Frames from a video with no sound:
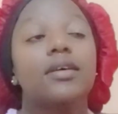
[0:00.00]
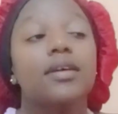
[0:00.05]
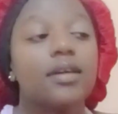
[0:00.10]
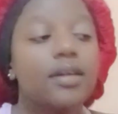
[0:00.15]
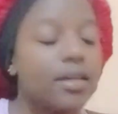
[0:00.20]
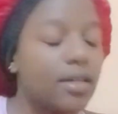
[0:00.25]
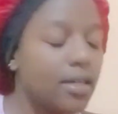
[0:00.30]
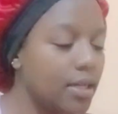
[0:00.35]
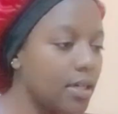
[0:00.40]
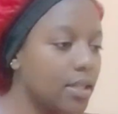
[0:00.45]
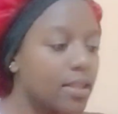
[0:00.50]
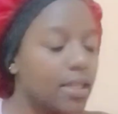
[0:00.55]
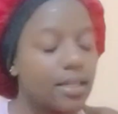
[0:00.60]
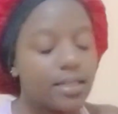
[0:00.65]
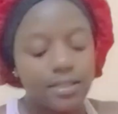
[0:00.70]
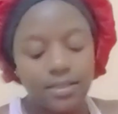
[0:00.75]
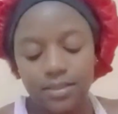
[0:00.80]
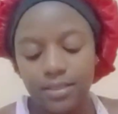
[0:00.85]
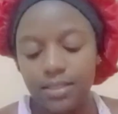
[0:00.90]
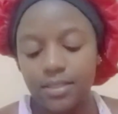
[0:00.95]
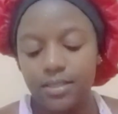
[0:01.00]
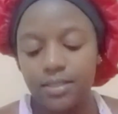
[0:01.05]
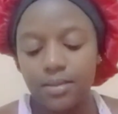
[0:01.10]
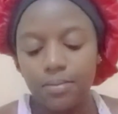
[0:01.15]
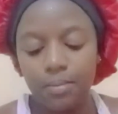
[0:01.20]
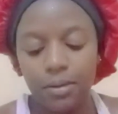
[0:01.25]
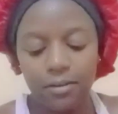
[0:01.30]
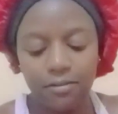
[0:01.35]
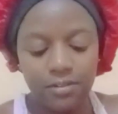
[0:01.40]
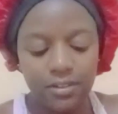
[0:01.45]
Okay, that is it.
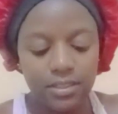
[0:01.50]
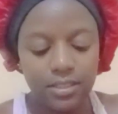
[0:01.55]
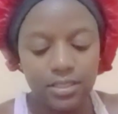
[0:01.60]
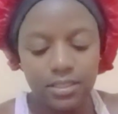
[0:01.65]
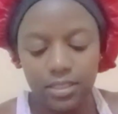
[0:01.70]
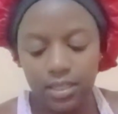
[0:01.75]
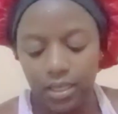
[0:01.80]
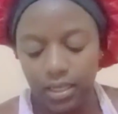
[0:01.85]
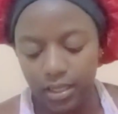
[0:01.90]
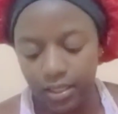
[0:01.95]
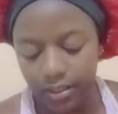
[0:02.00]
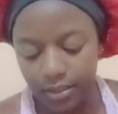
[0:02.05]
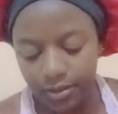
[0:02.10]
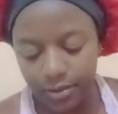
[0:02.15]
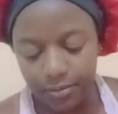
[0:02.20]
My face is clean.